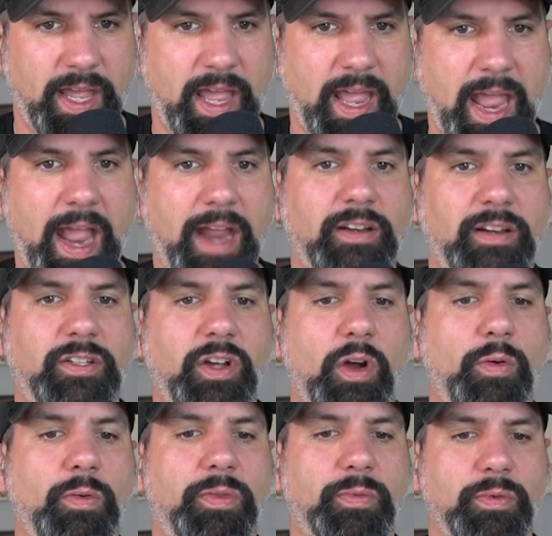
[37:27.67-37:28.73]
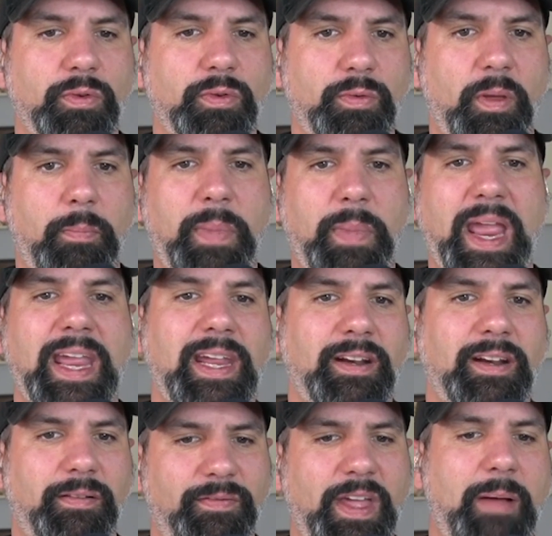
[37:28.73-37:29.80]
and go through the pain
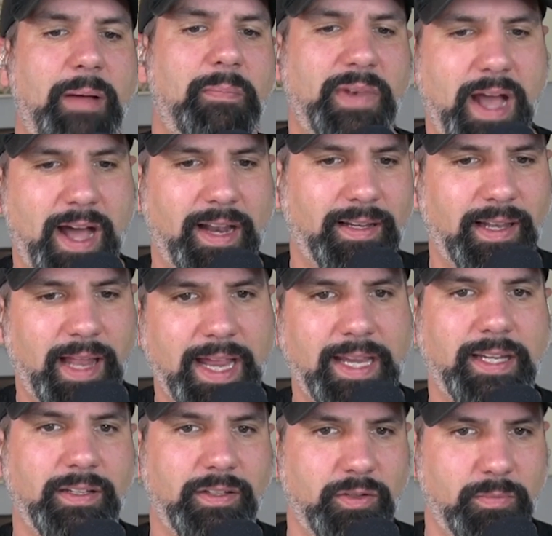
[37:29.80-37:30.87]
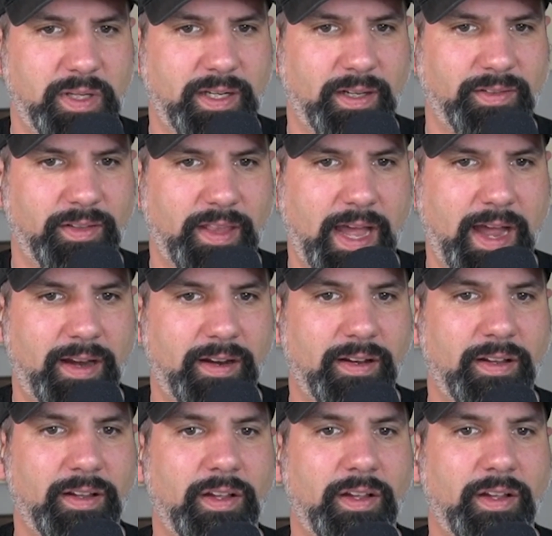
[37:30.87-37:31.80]
of them not liking you because of that.